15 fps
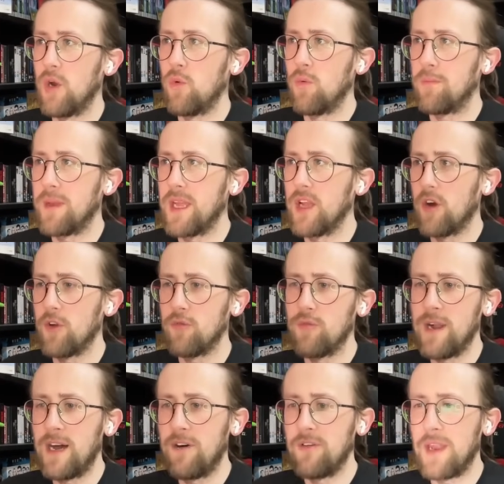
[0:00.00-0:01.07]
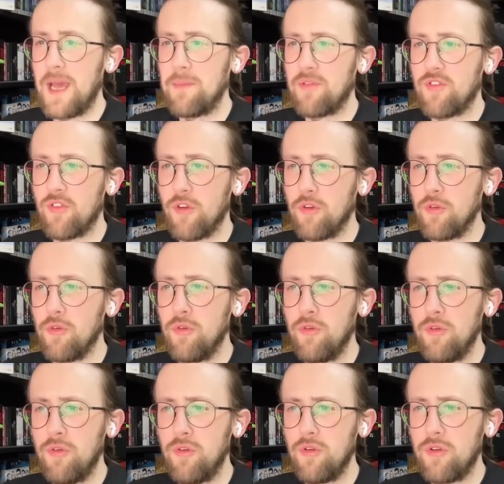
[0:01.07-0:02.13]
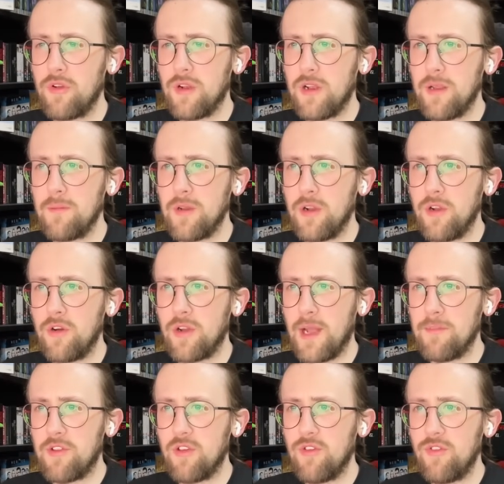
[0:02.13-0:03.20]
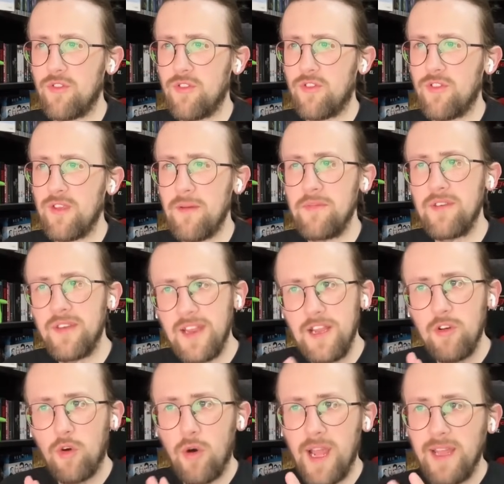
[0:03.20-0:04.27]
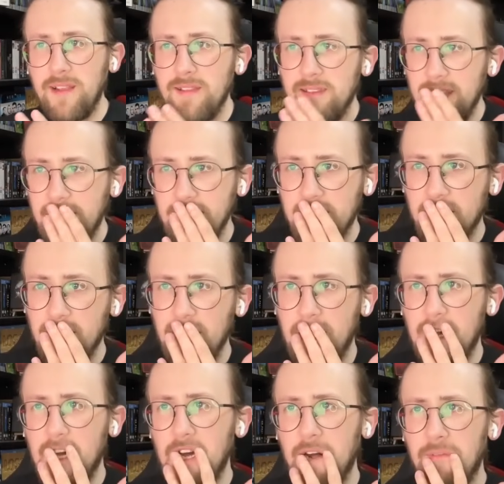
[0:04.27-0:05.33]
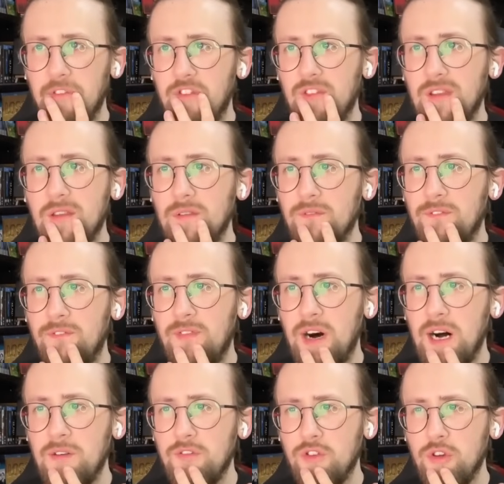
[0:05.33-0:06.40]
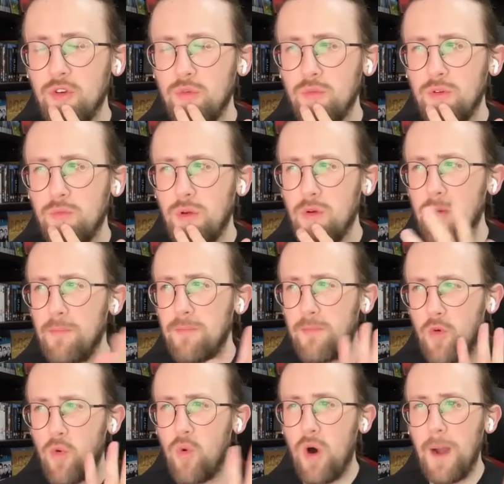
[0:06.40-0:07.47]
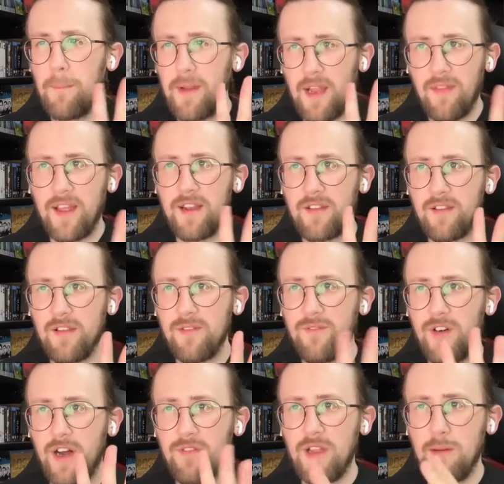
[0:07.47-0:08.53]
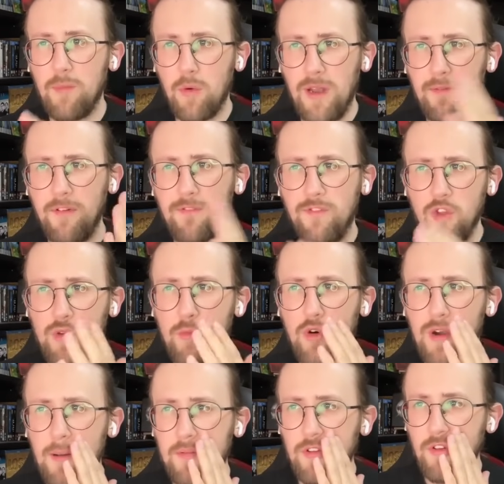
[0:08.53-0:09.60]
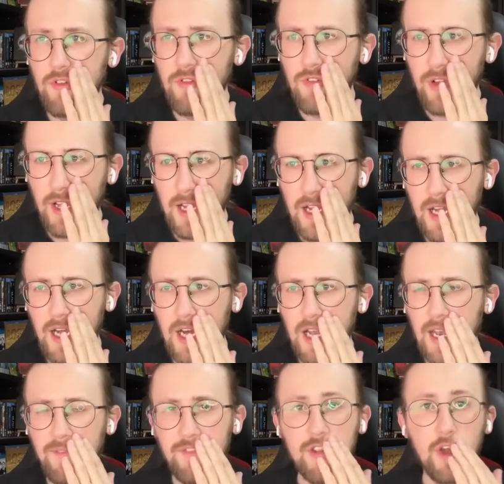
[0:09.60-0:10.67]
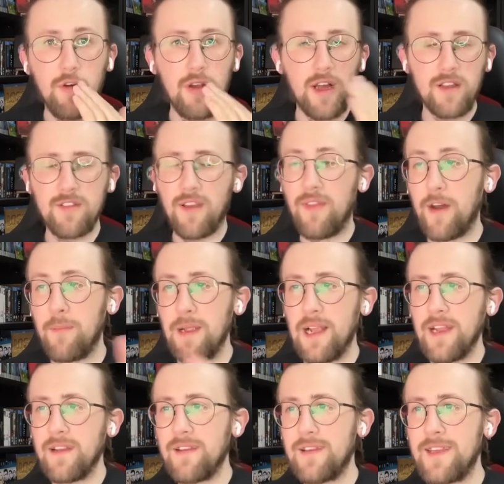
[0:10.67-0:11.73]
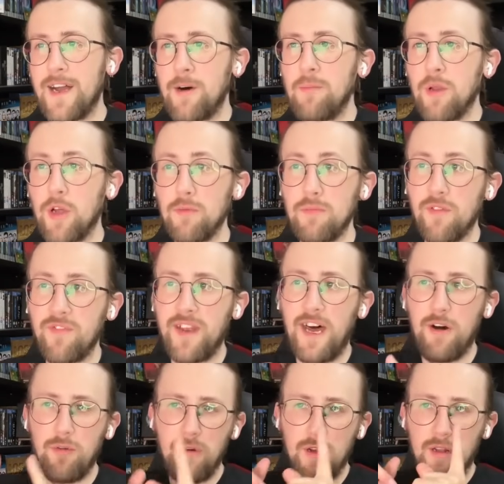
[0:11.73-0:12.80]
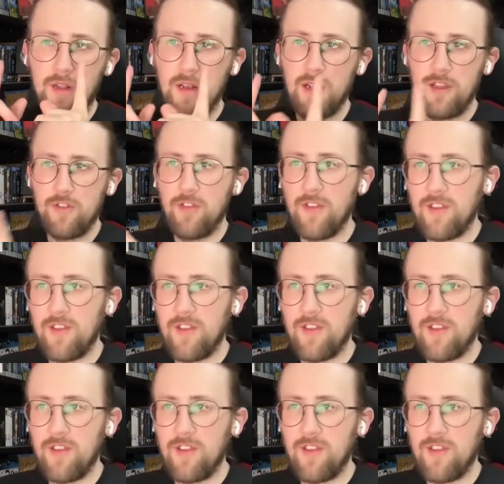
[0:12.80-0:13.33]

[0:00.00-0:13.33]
We'll be on around episode, let me look, episode 17 or 18 of season 5. So we won't quite be at the end of season 5 yet, but we'll have a few more episodes left to go. And like I say, that'll be linked down below. But for now, let's do